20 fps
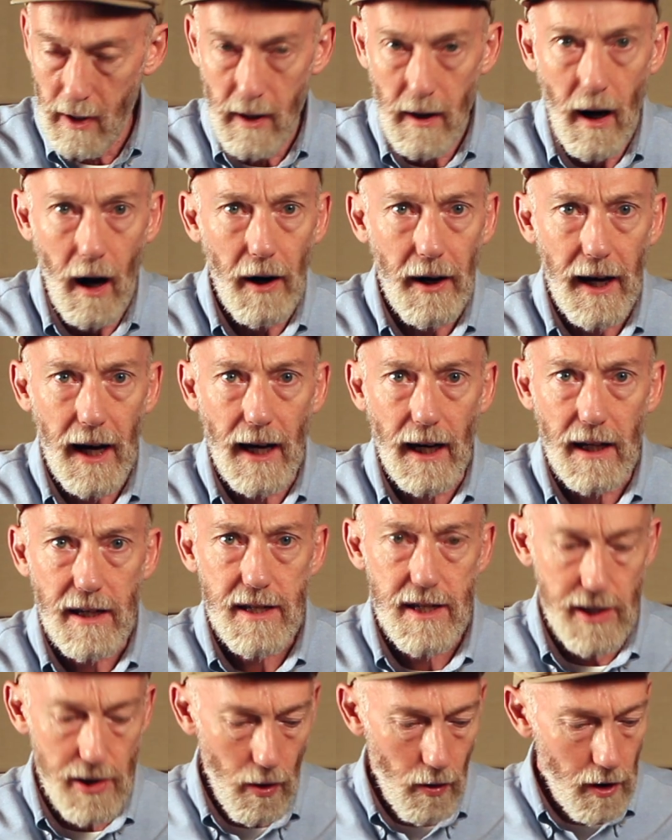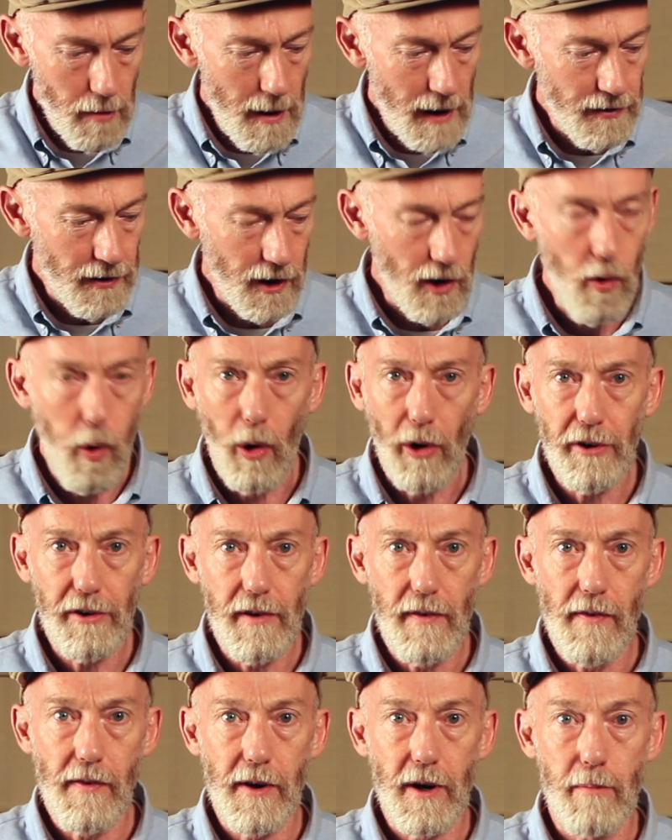Okay, let's talk about the quality
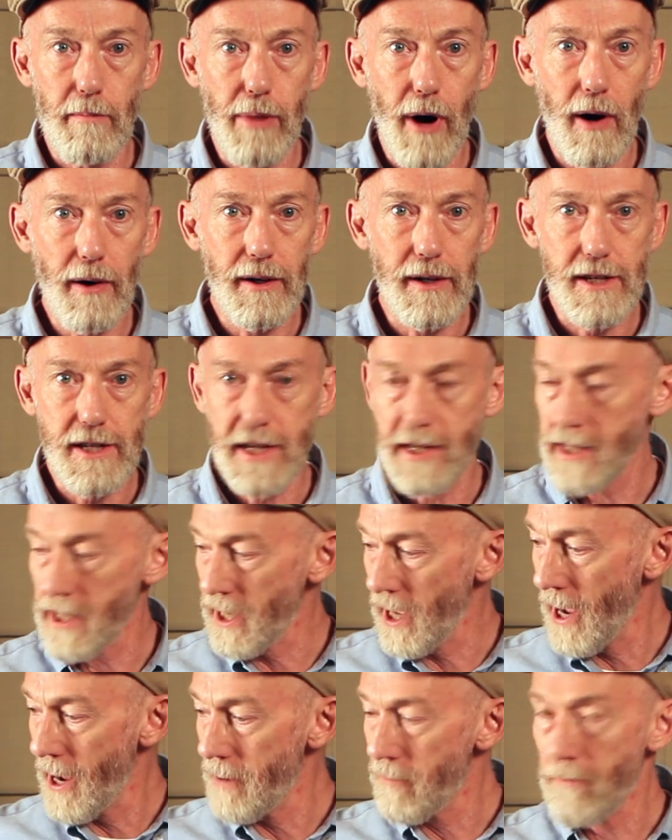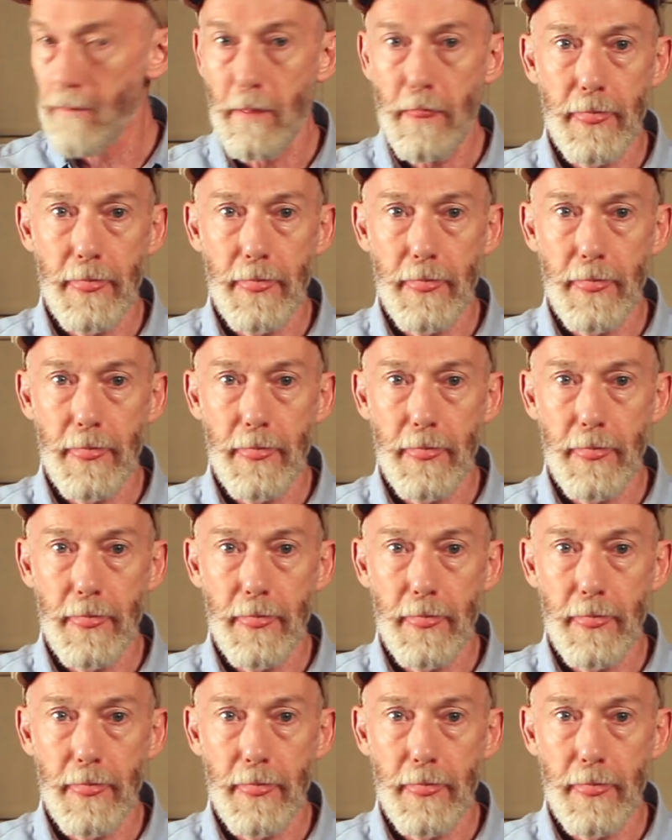of the components in the game.